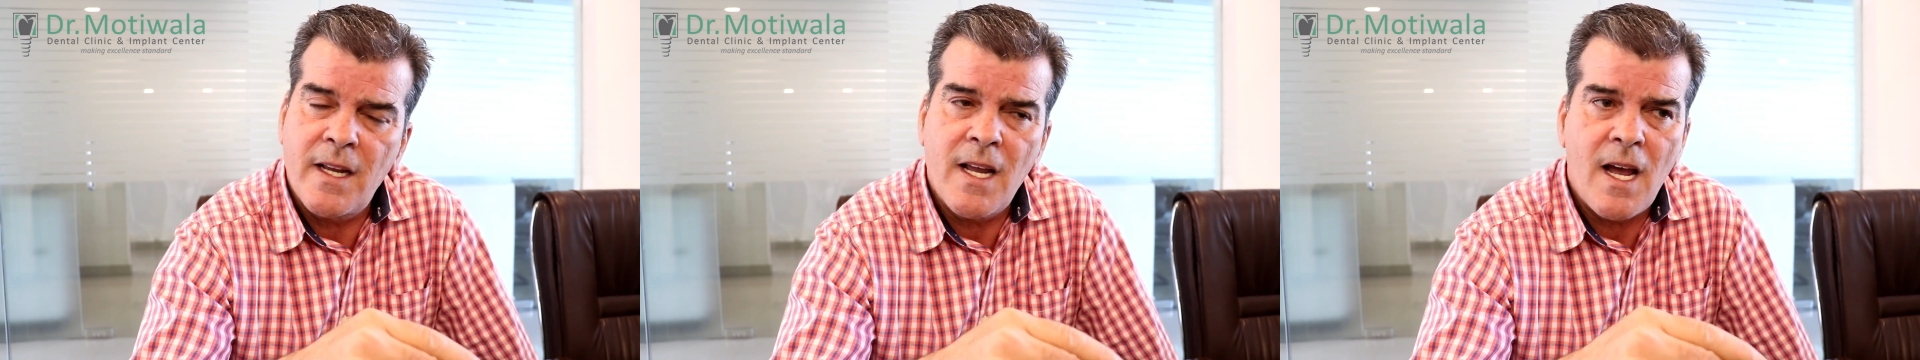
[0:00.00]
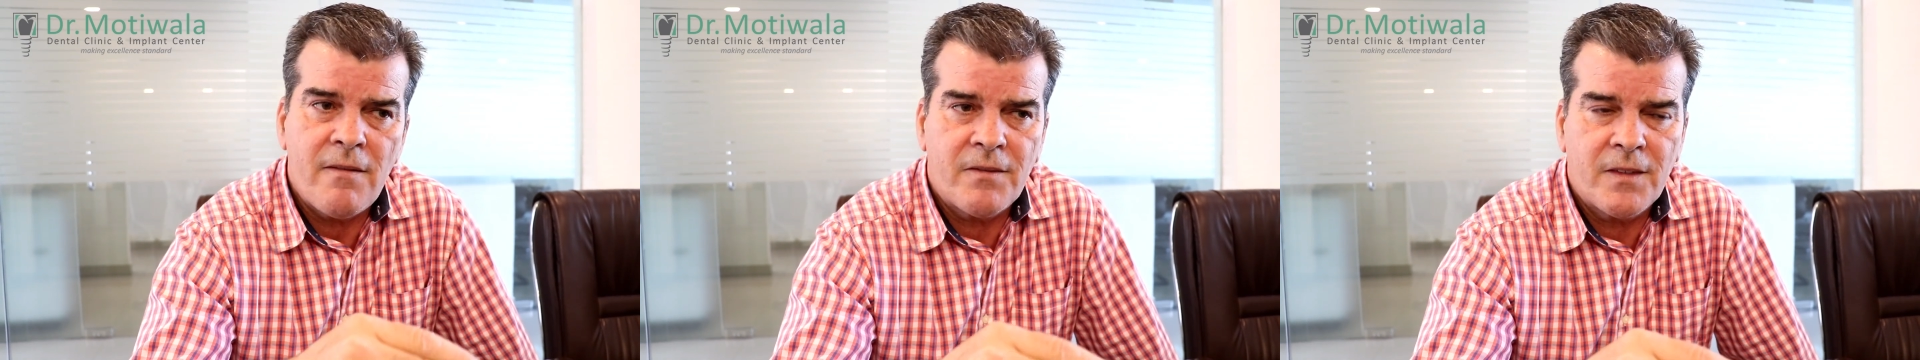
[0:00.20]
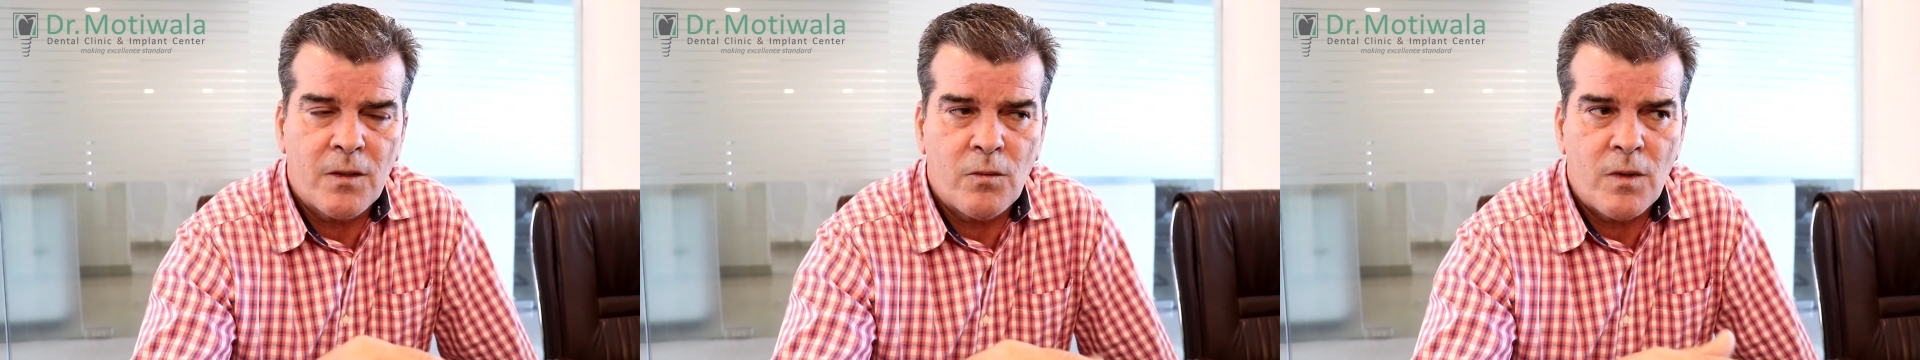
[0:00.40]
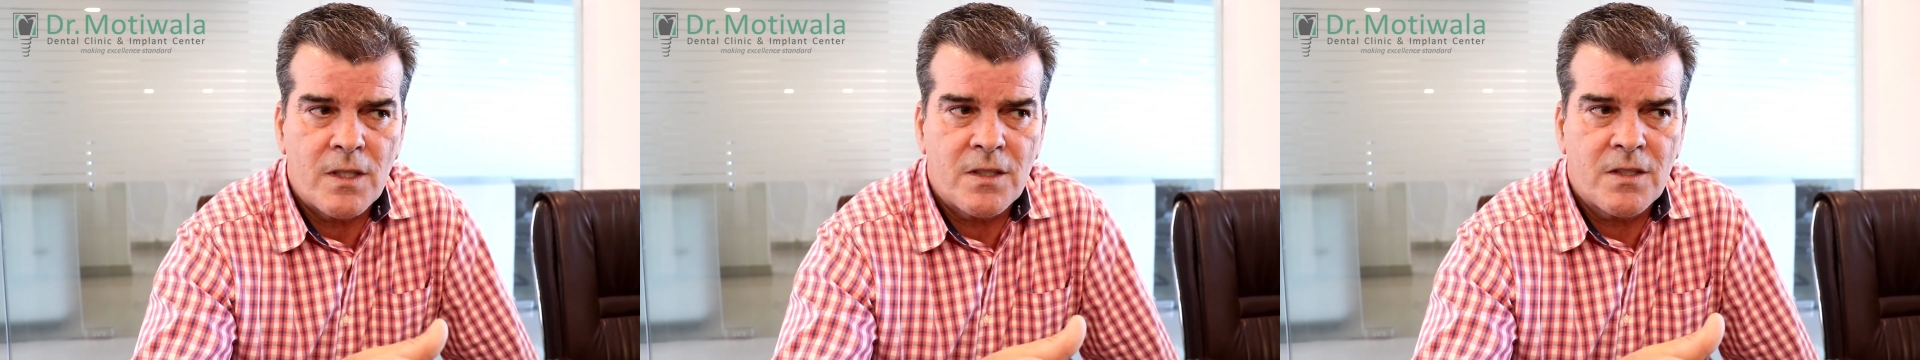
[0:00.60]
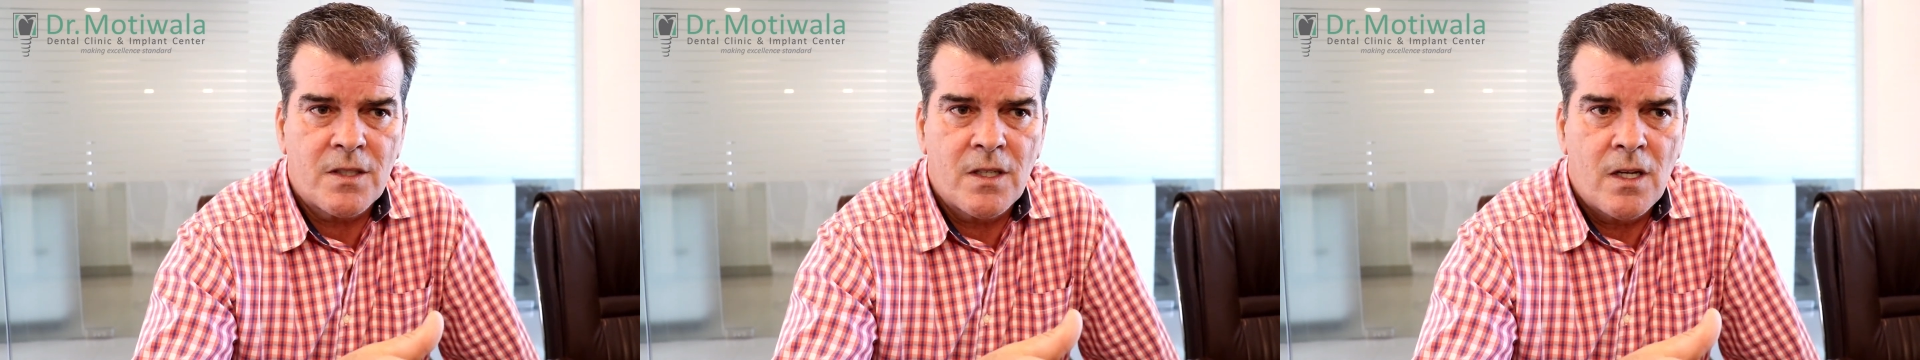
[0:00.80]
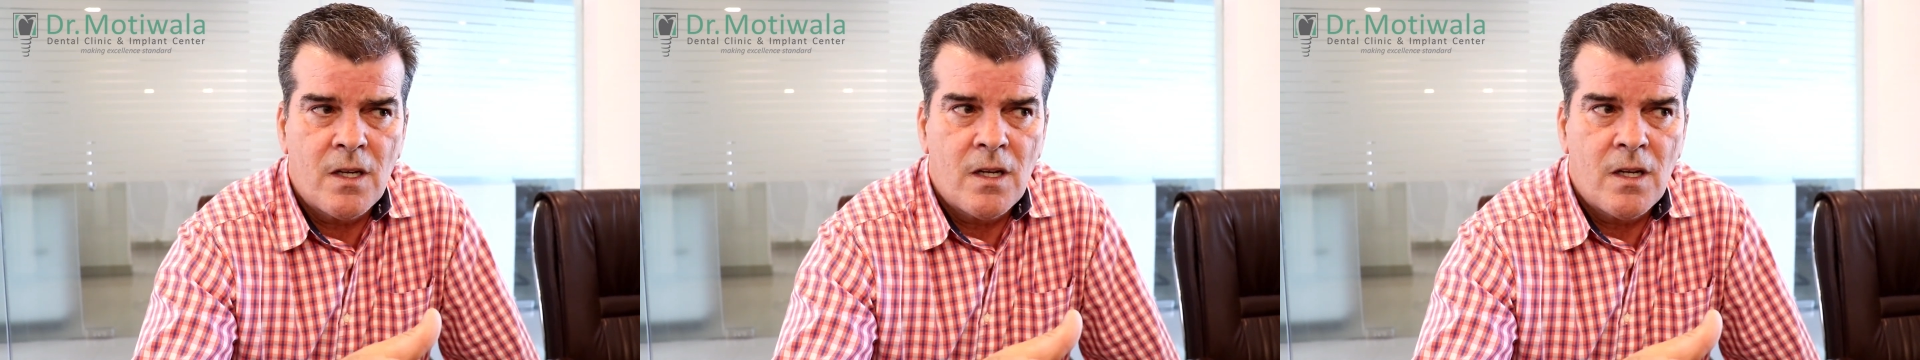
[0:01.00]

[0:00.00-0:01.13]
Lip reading: day after was